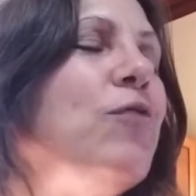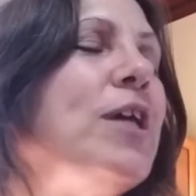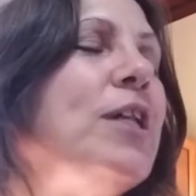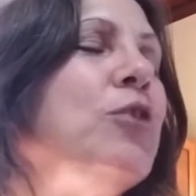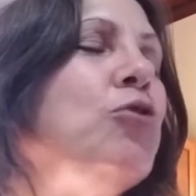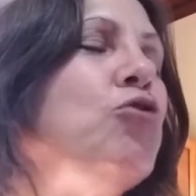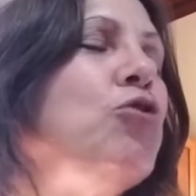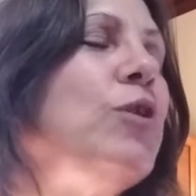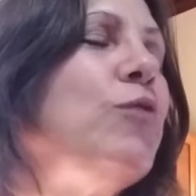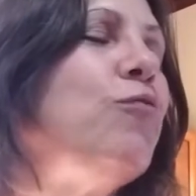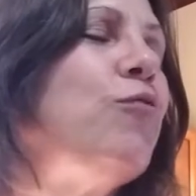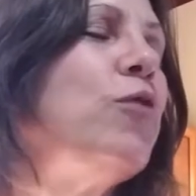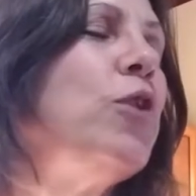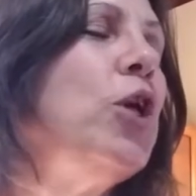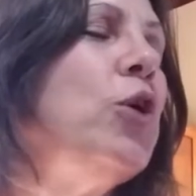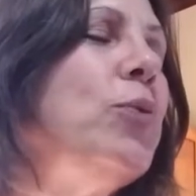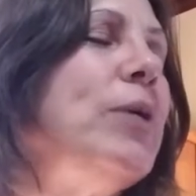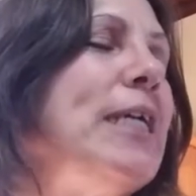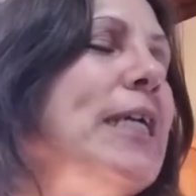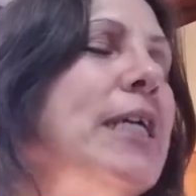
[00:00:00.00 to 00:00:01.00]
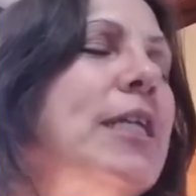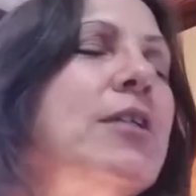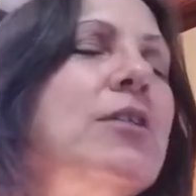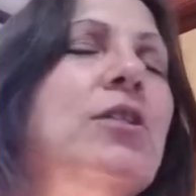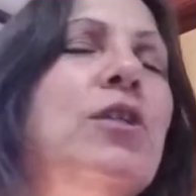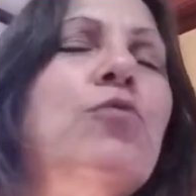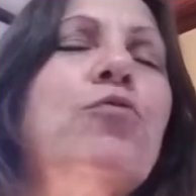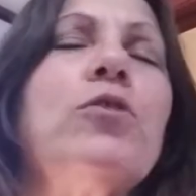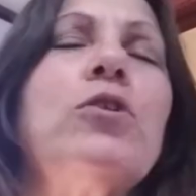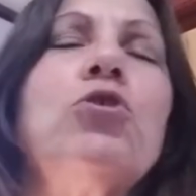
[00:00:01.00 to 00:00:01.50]
energy flowing in a
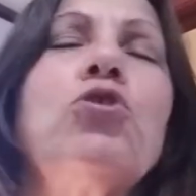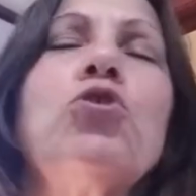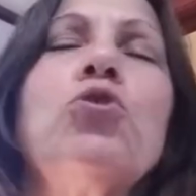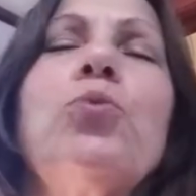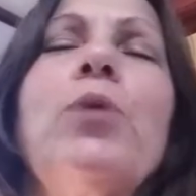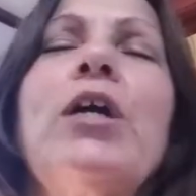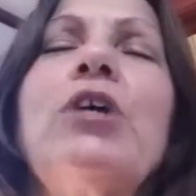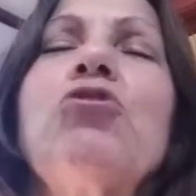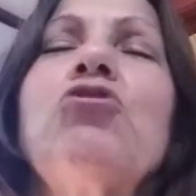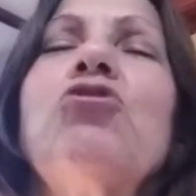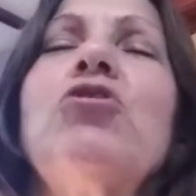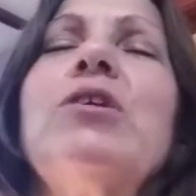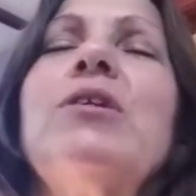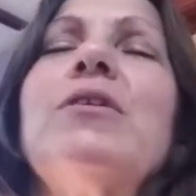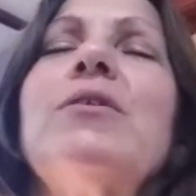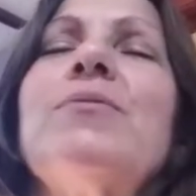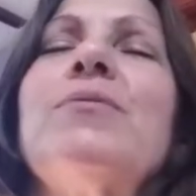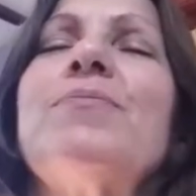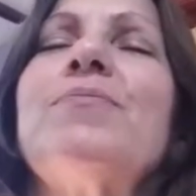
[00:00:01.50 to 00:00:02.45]
different direction.